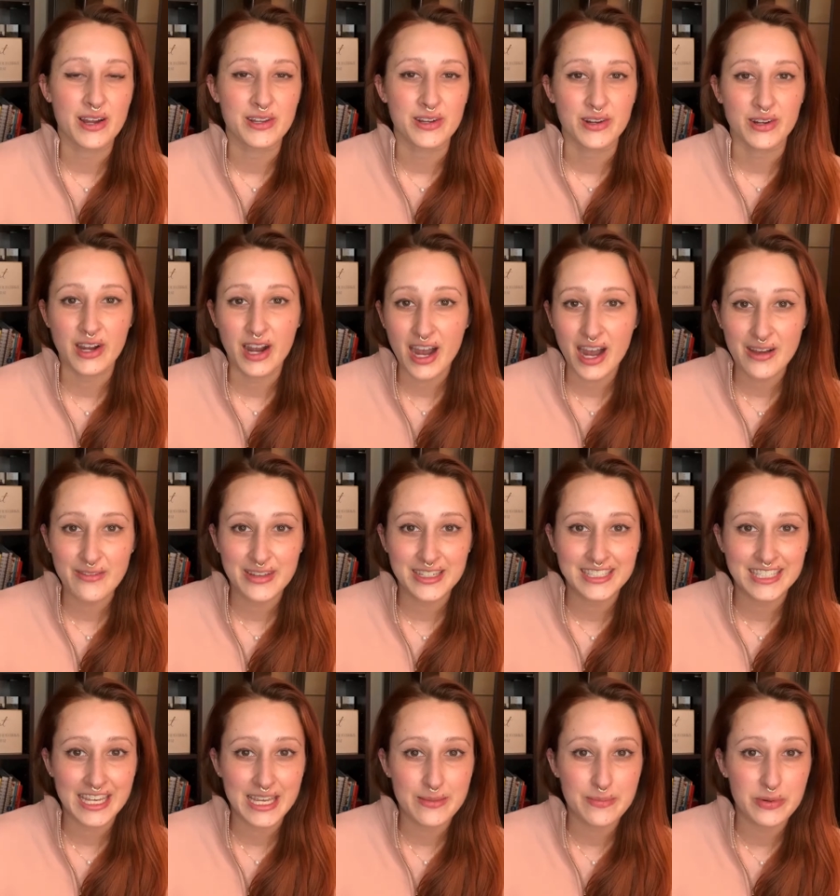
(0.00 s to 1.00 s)
your coffee
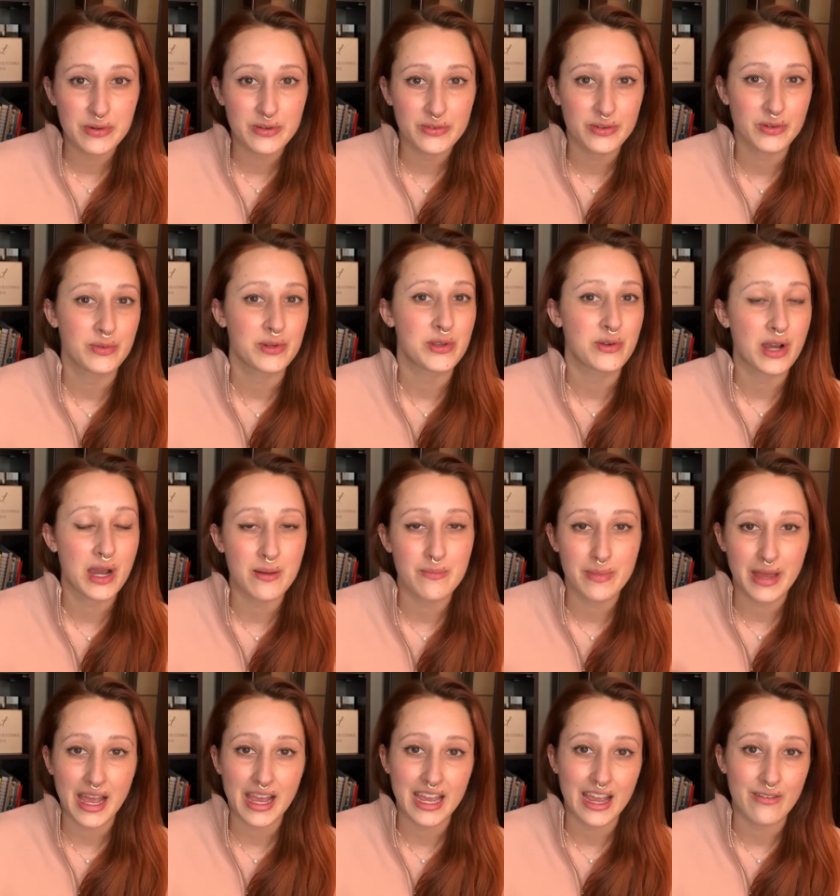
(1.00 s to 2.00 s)
table for when you come
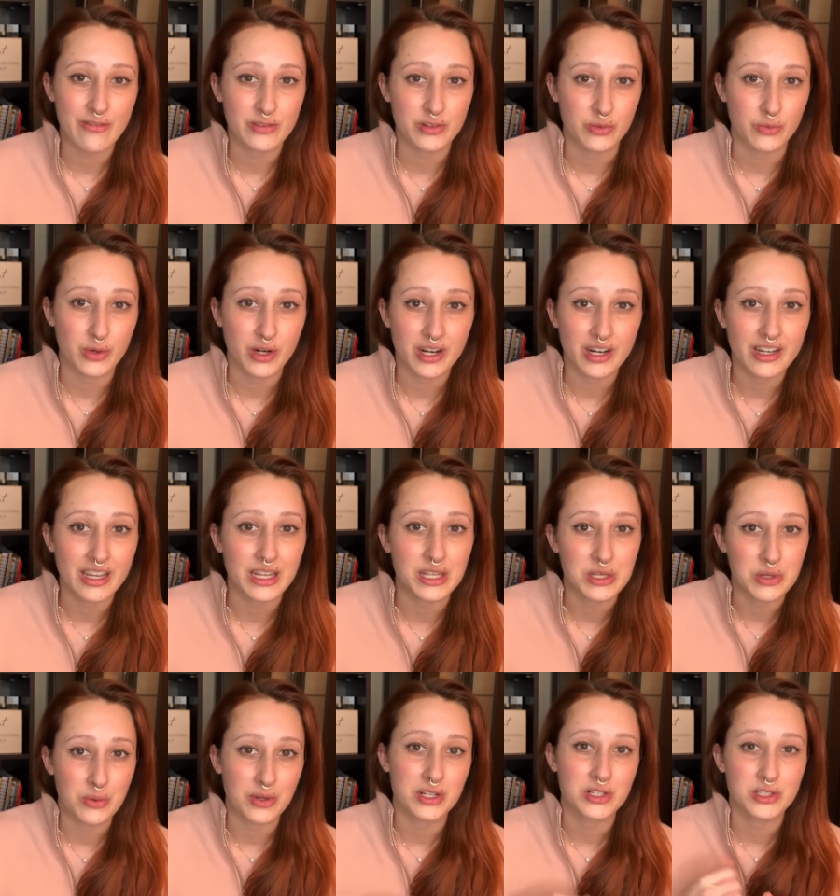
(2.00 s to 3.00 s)
back after work and
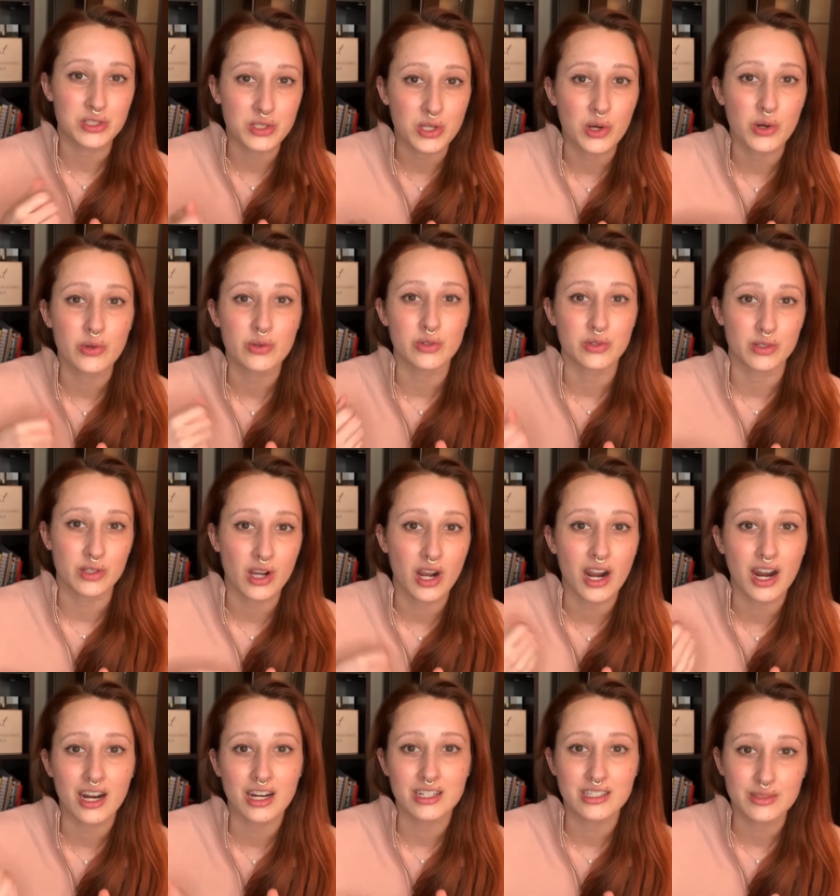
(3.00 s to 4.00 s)
you want to just go through the
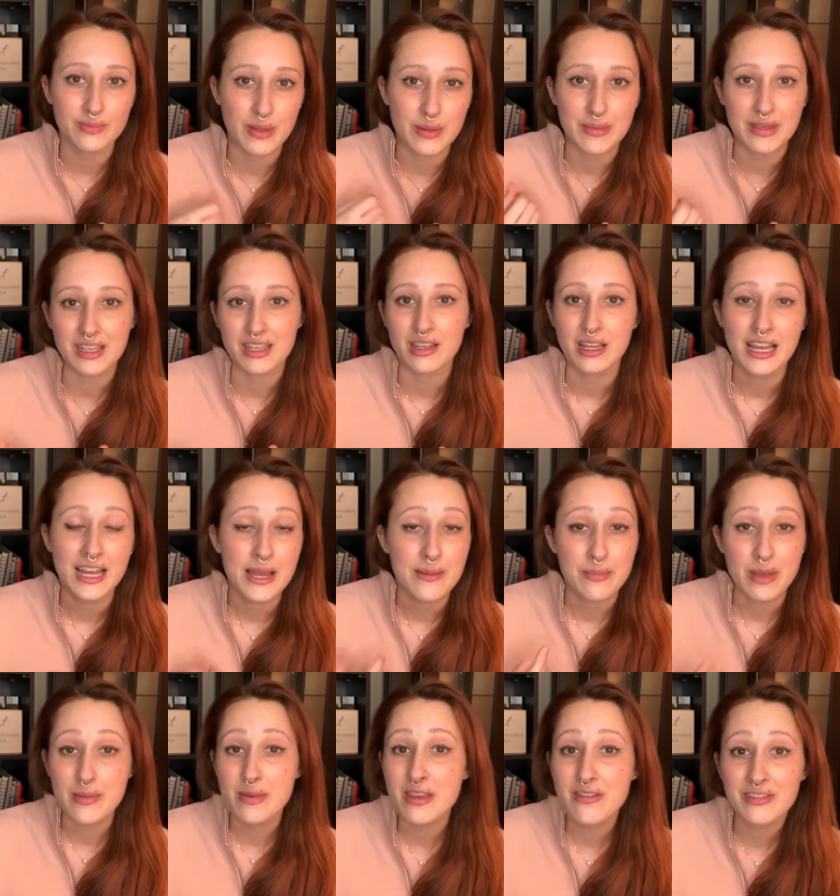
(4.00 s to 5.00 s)
cards,
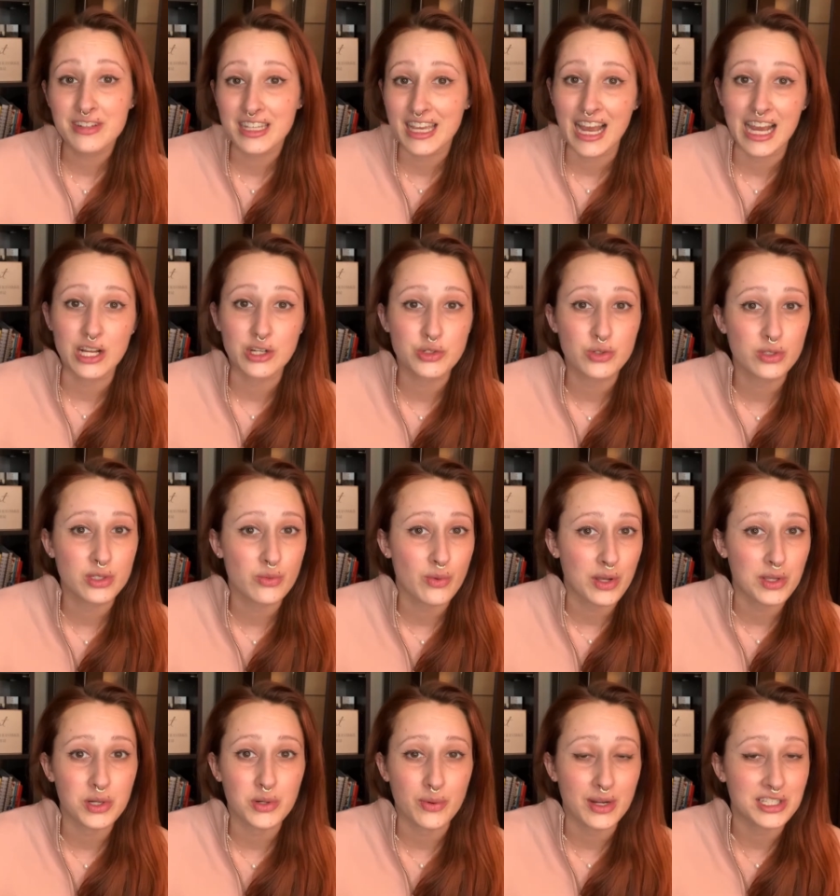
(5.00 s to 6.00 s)
maybe even casually
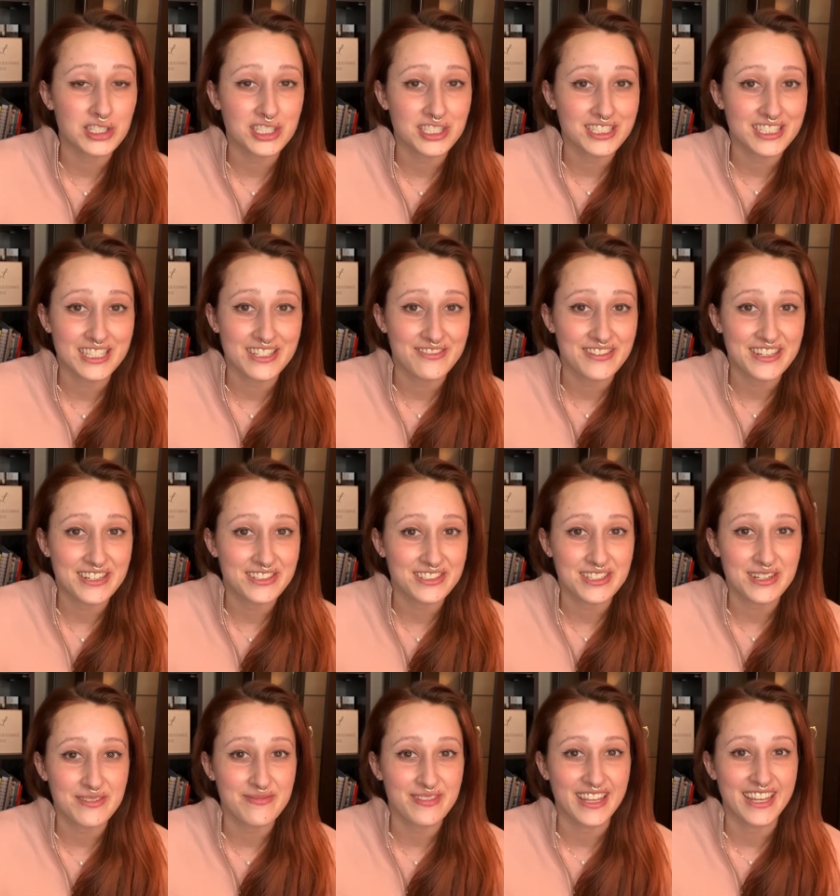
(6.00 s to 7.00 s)
while you're watching TV or
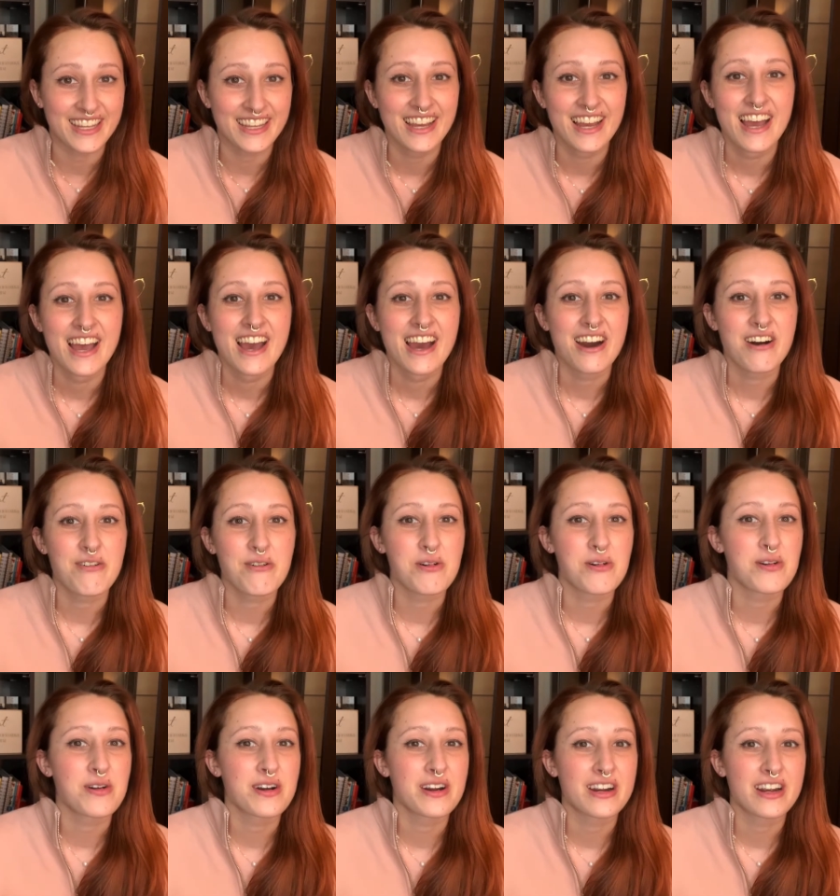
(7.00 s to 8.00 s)
something.
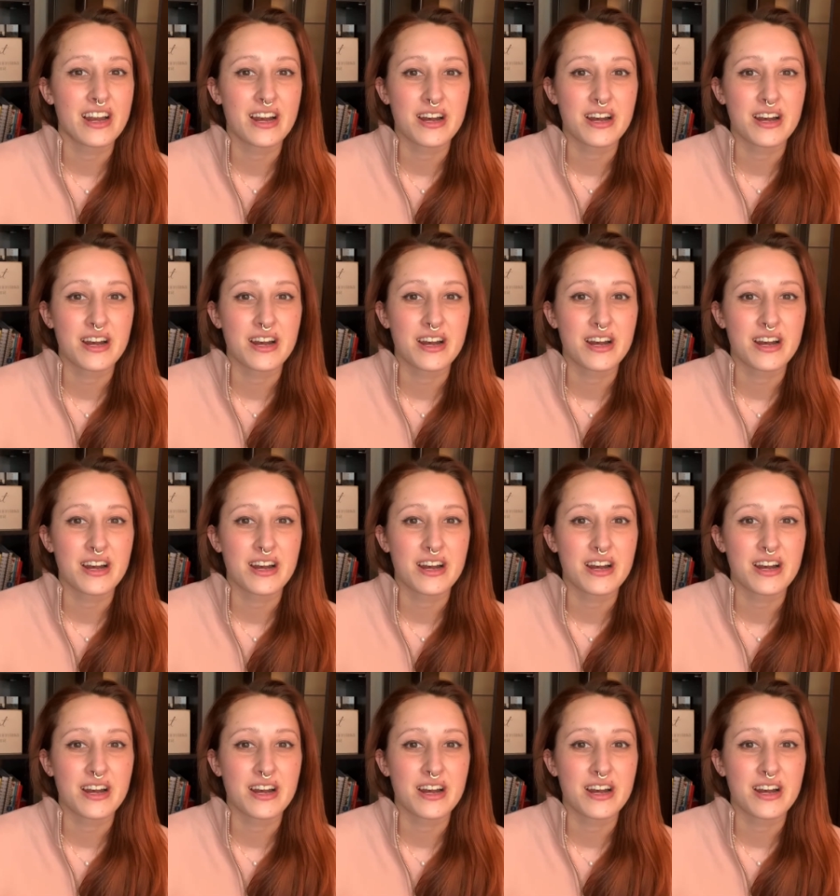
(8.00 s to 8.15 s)
Or